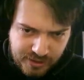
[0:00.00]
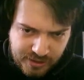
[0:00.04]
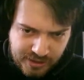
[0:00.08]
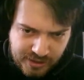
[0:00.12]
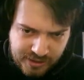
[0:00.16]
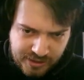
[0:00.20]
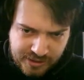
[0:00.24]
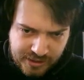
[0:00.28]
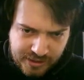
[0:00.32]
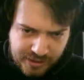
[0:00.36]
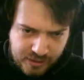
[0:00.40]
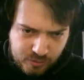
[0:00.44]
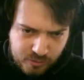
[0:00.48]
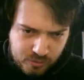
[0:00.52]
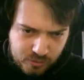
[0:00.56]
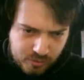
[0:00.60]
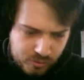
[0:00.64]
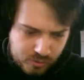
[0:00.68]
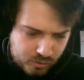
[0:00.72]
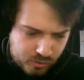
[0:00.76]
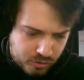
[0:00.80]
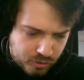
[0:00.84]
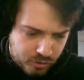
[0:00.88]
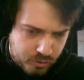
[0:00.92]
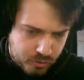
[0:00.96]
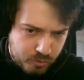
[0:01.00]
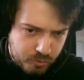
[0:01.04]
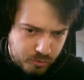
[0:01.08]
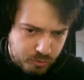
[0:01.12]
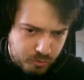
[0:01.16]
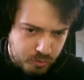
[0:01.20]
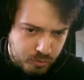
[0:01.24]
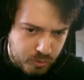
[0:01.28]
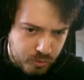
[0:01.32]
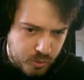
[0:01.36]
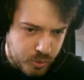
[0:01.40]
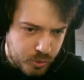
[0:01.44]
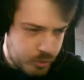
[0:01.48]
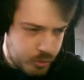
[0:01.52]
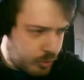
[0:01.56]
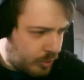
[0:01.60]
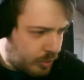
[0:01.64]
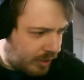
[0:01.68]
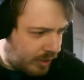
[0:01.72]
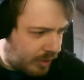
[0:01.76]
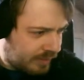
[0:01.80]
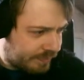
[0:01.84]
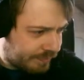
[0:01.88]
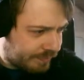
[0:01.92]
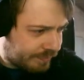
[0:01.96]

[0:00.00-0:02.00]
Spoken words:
is equal to true,